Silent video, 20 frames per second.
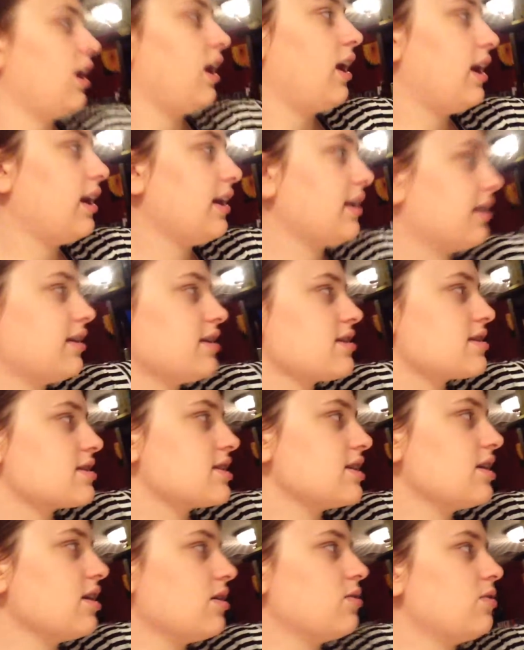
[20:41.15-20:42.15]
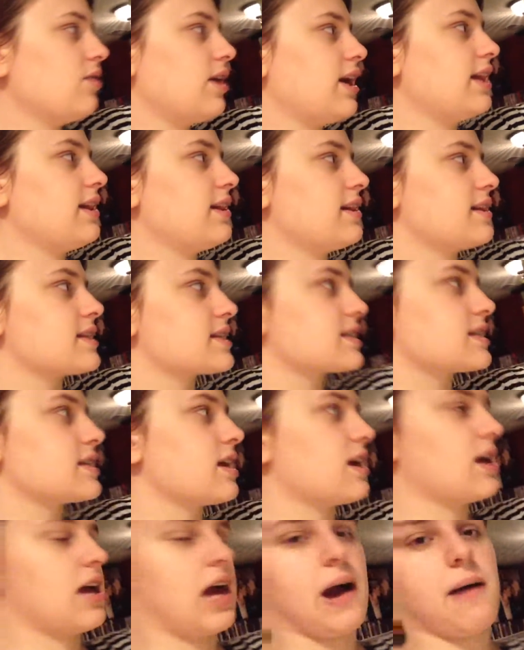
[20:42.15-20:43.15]
Let us see who else.
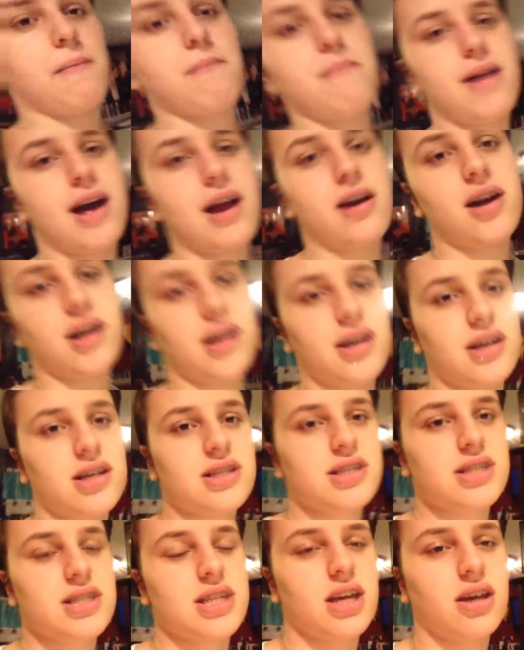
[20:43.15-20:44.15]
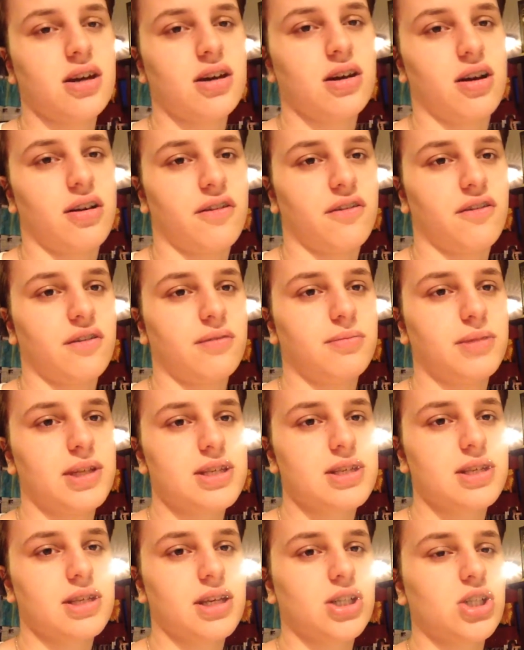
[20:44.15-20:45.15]
America Singer from
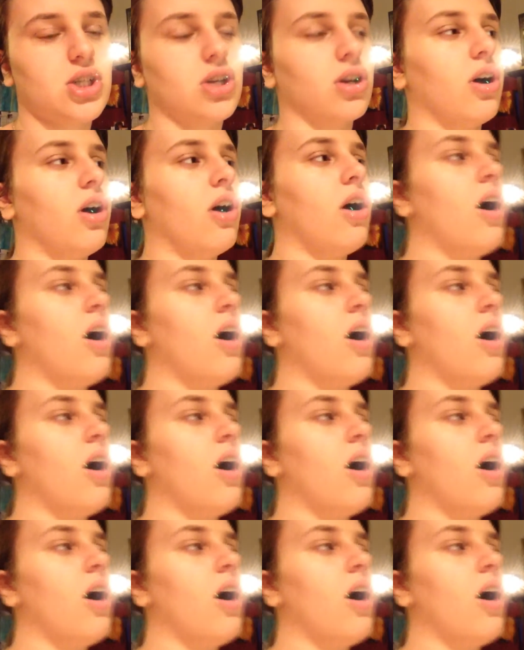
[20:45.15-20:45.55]
this election.